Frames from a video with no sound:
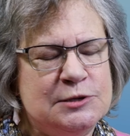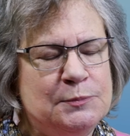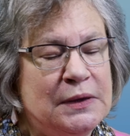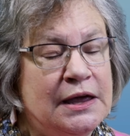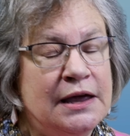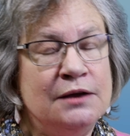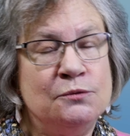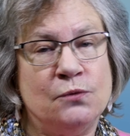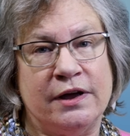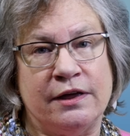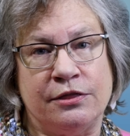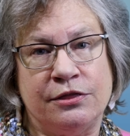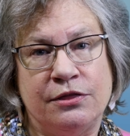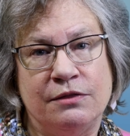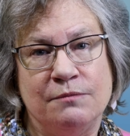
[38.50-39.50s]
To begin
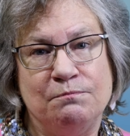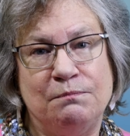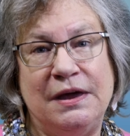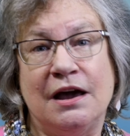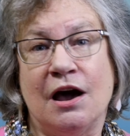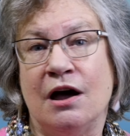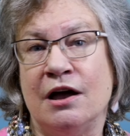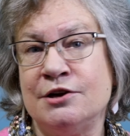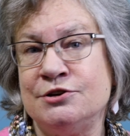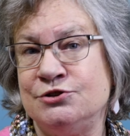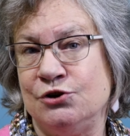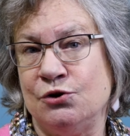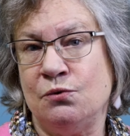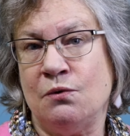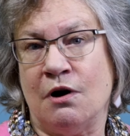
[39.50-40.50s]
with,
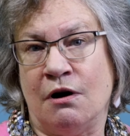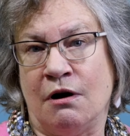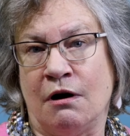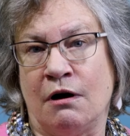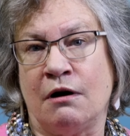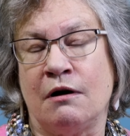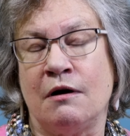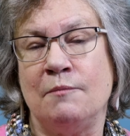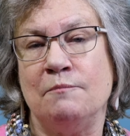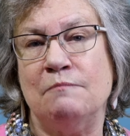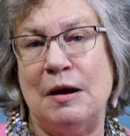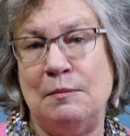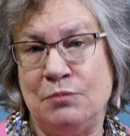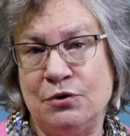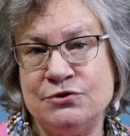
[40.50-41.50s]
because you are
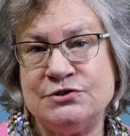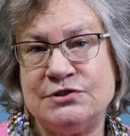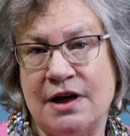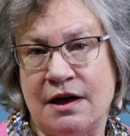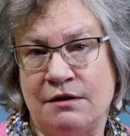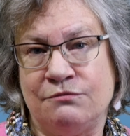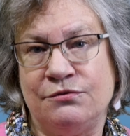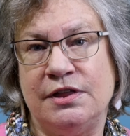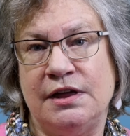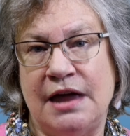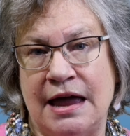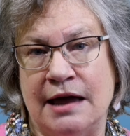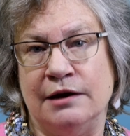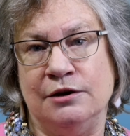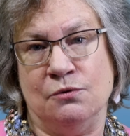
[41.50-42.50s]
members of
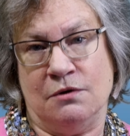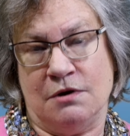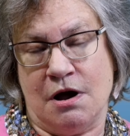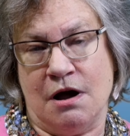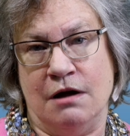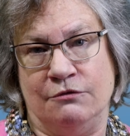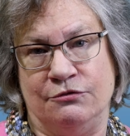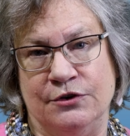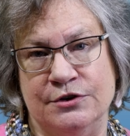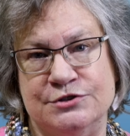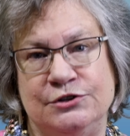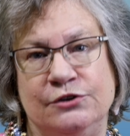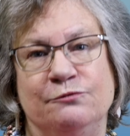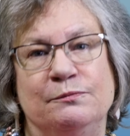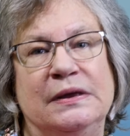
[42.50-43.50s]
the annual
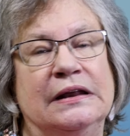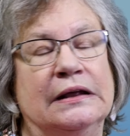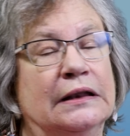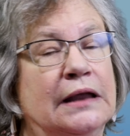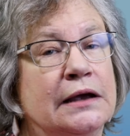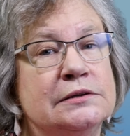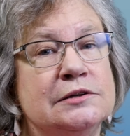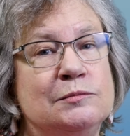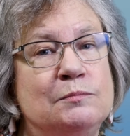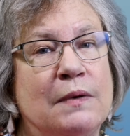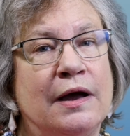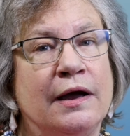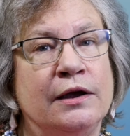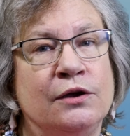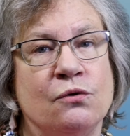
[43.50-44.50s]
conference, you've been elected
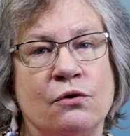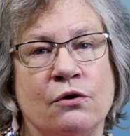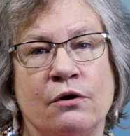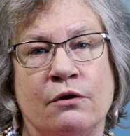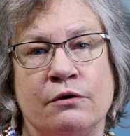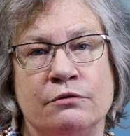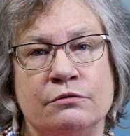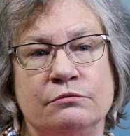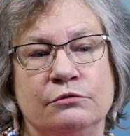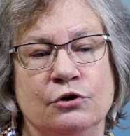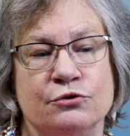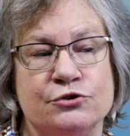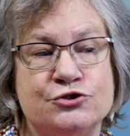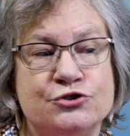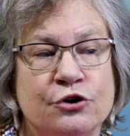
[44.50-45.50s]
by your
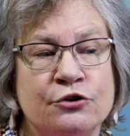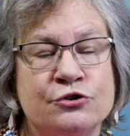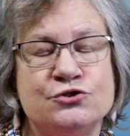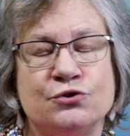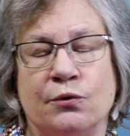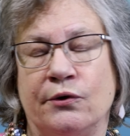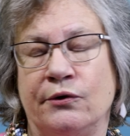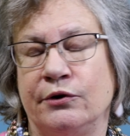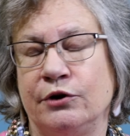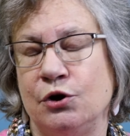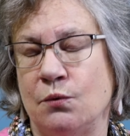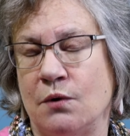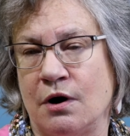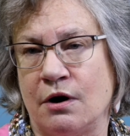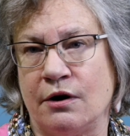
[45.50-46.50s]
church or
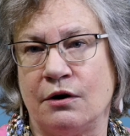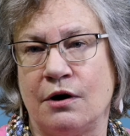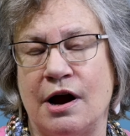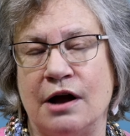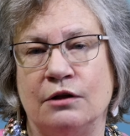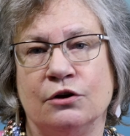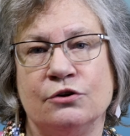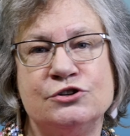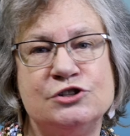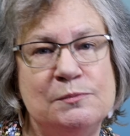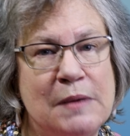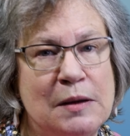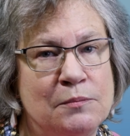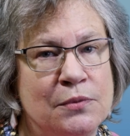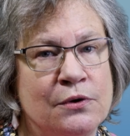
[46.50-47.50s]
you are a clergy
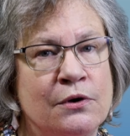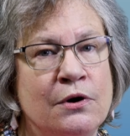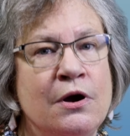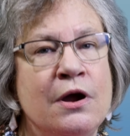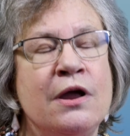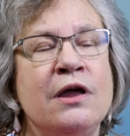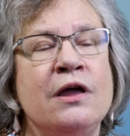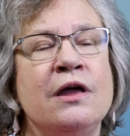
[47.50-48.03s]
member,